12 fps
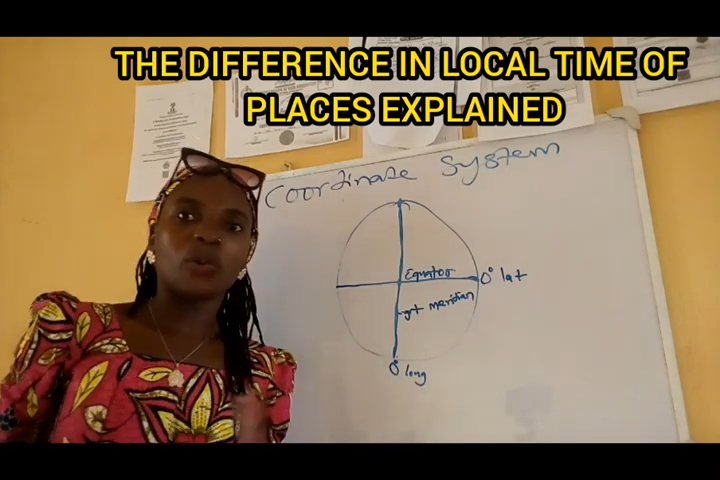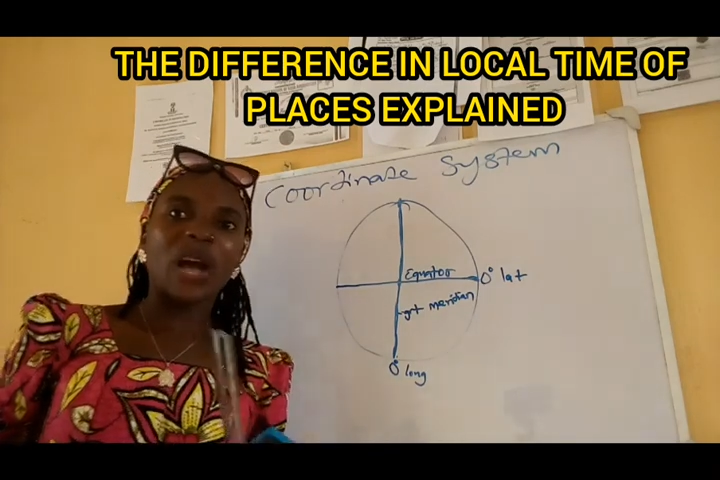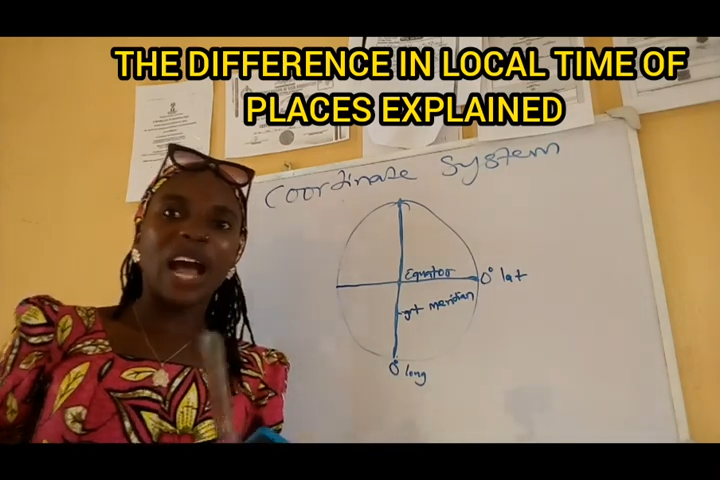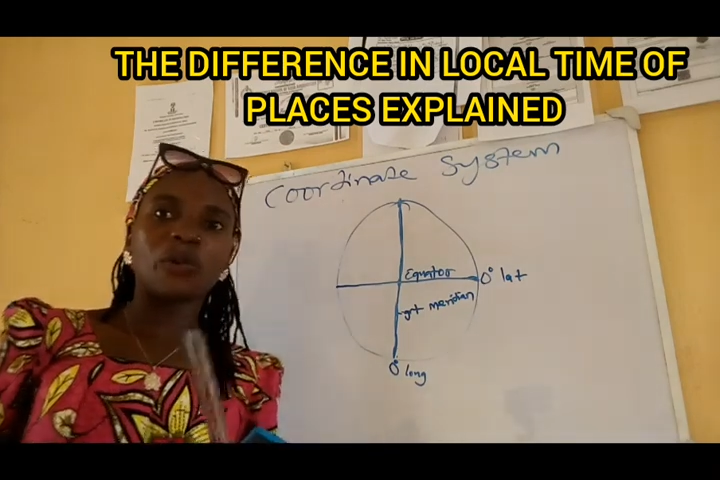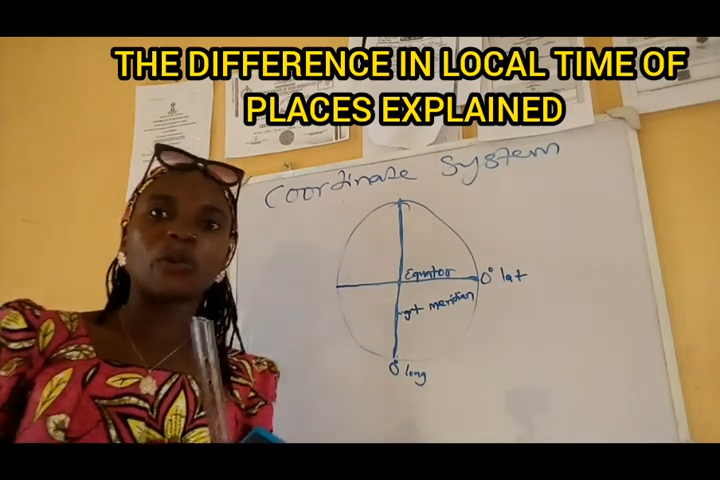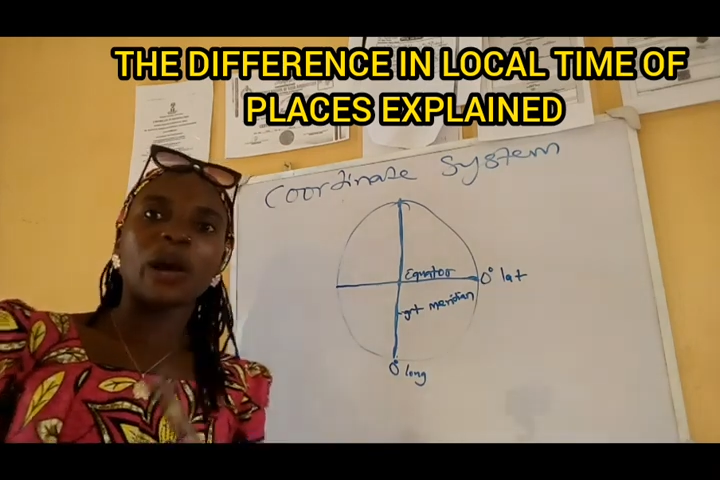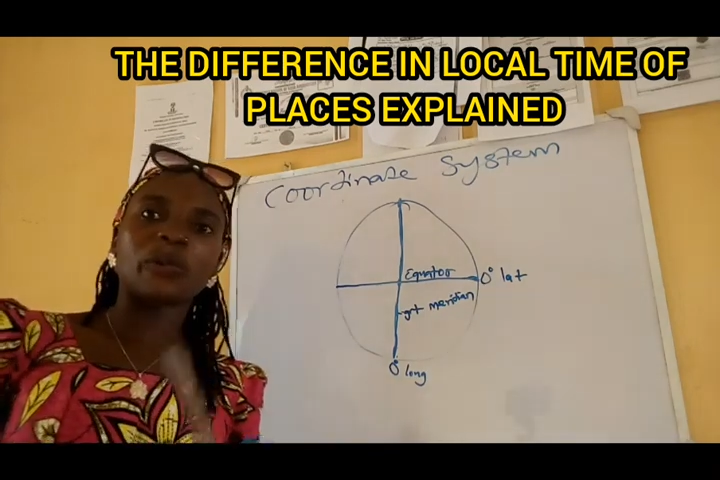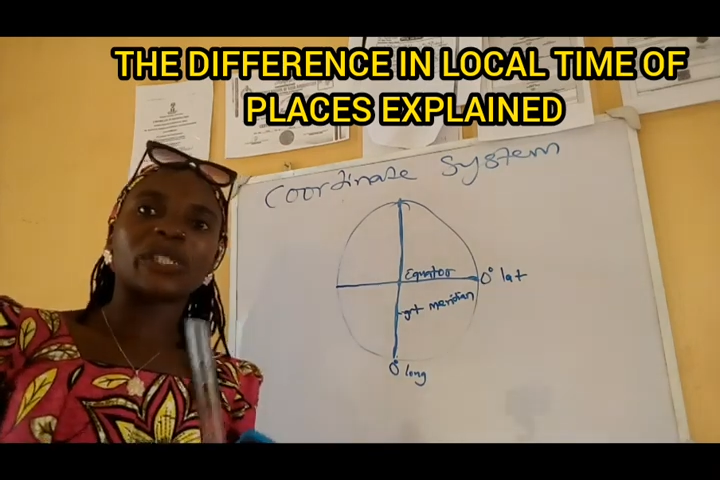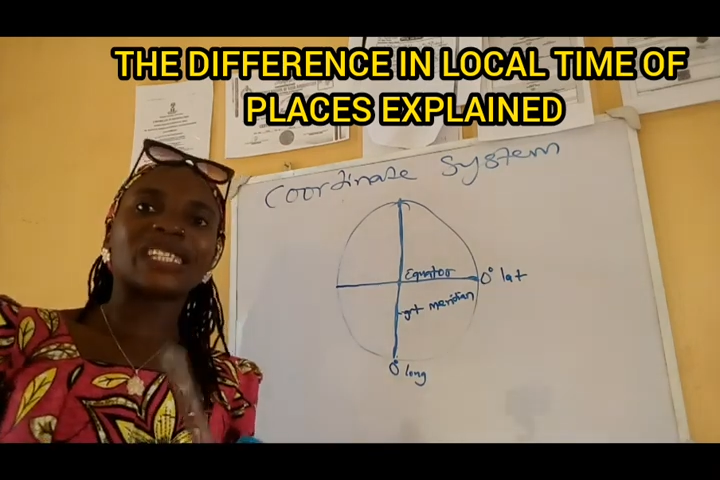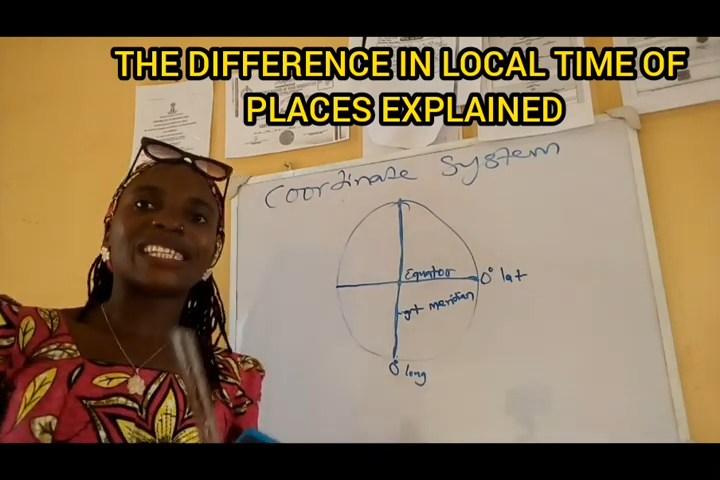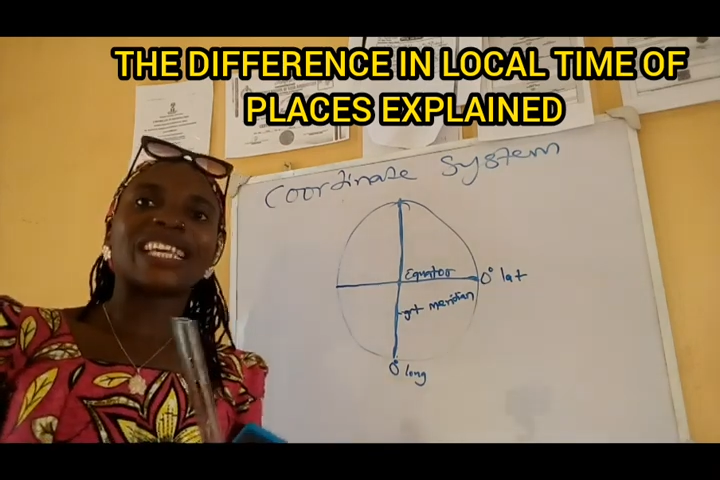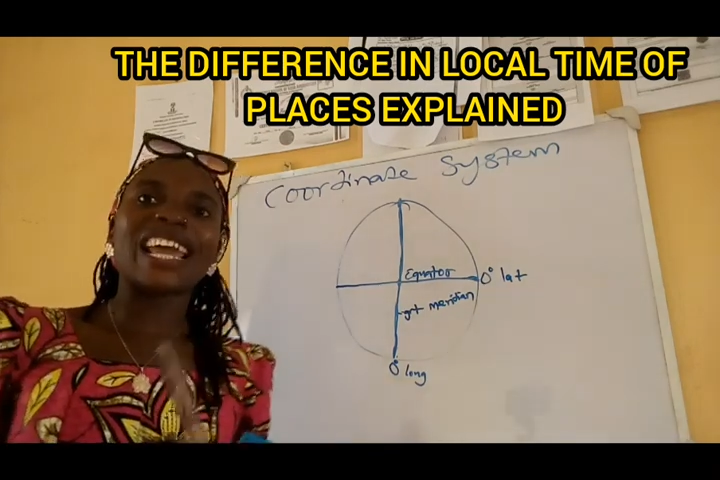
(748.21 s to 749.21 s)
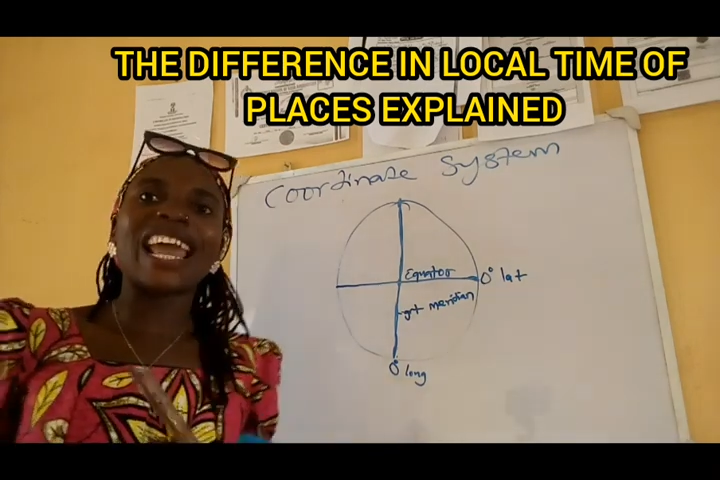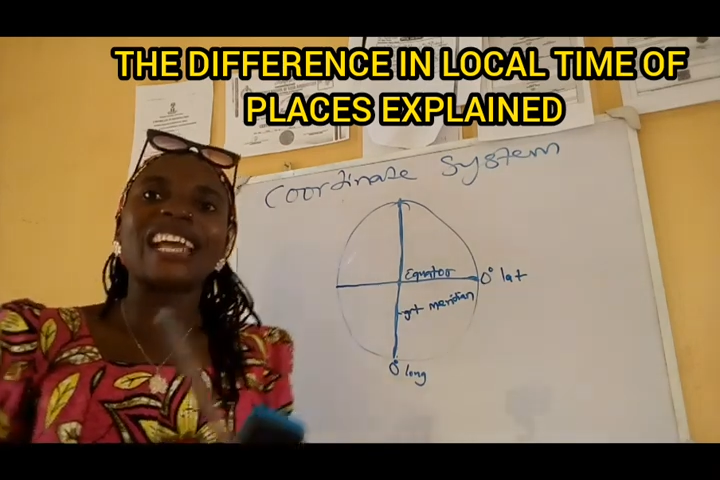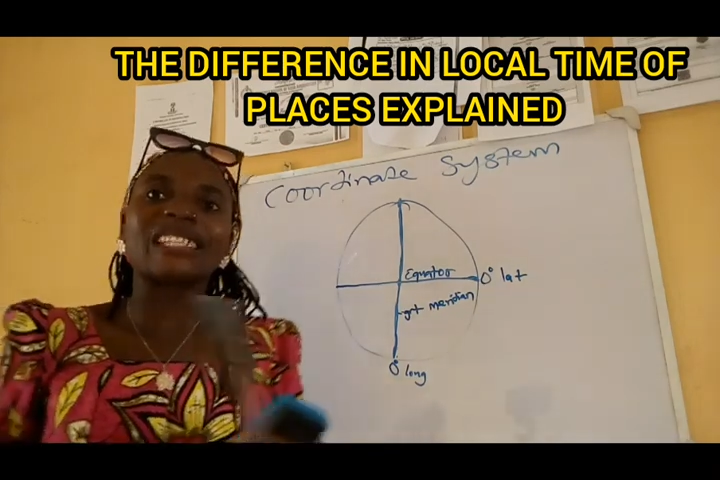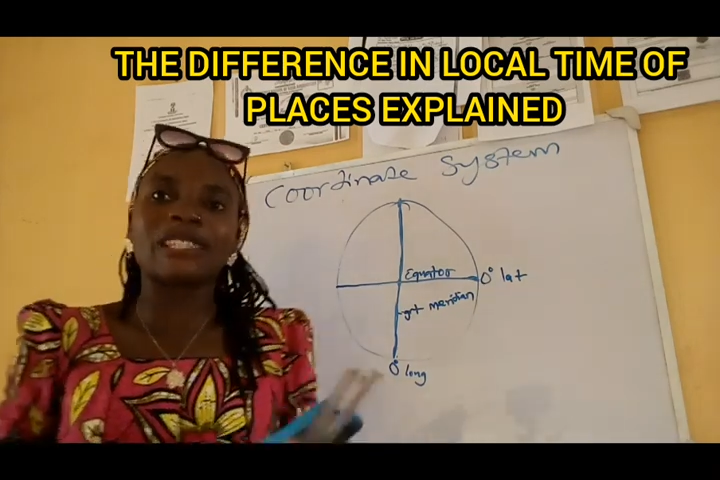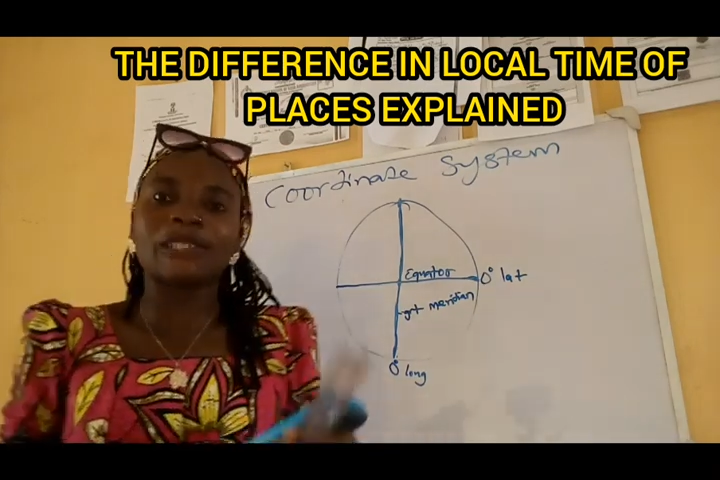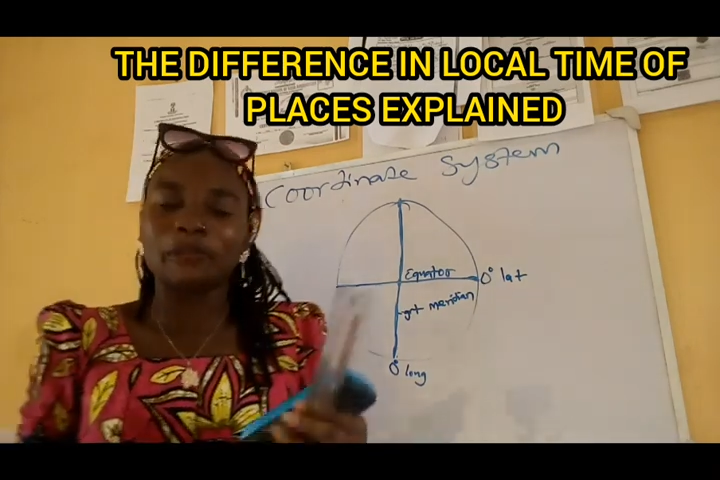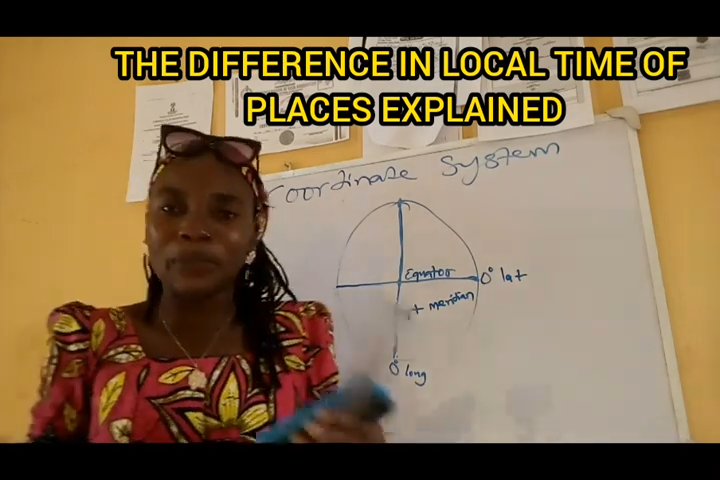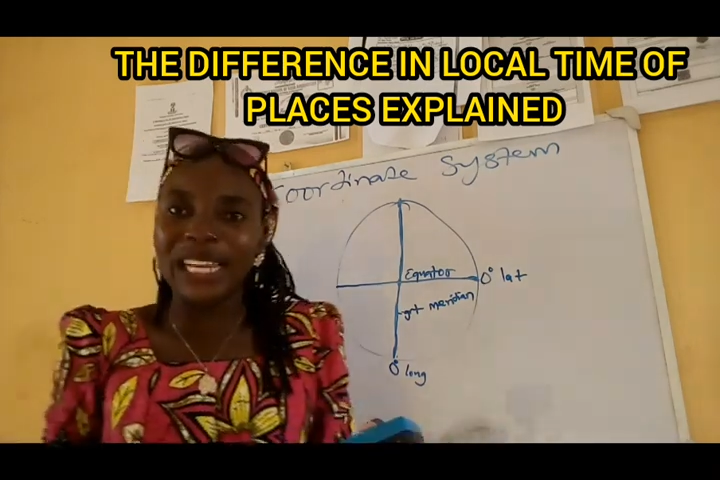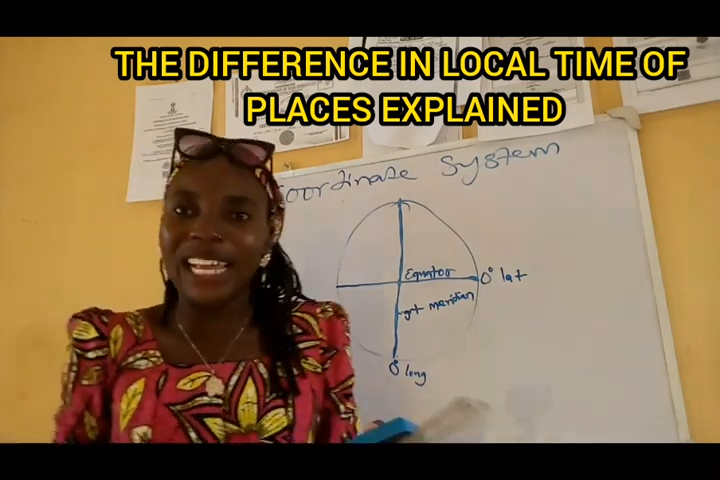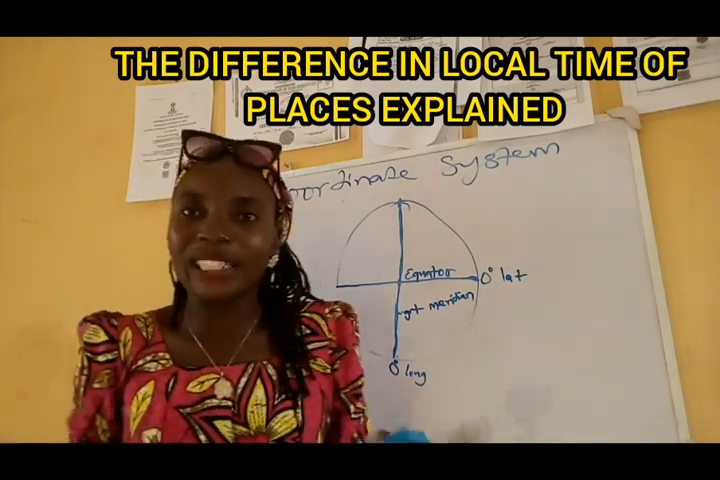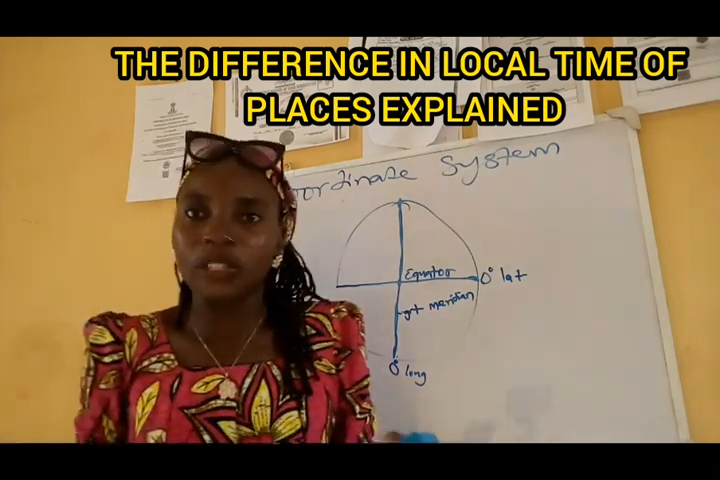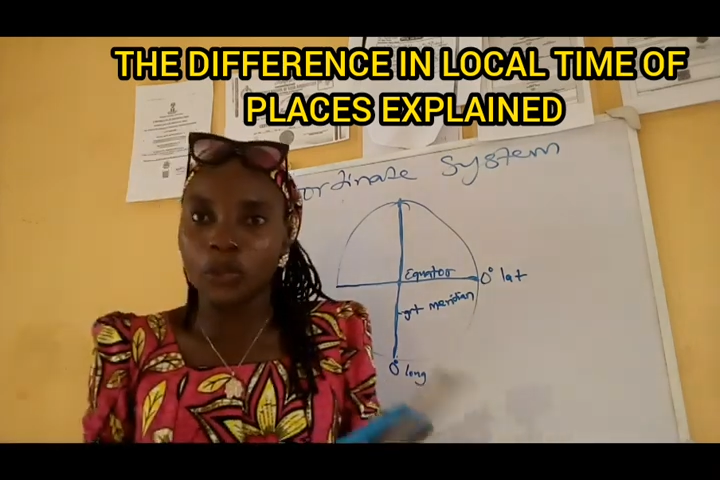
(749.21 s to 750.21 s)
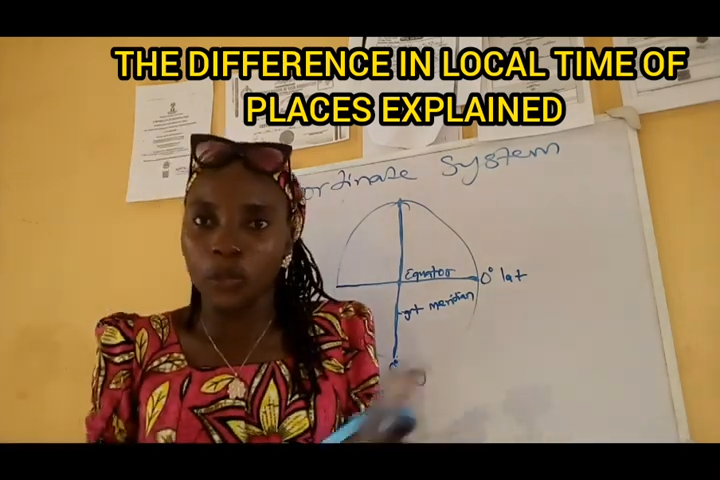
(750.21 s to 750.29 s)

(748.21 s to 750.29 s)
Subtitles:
I will still explain the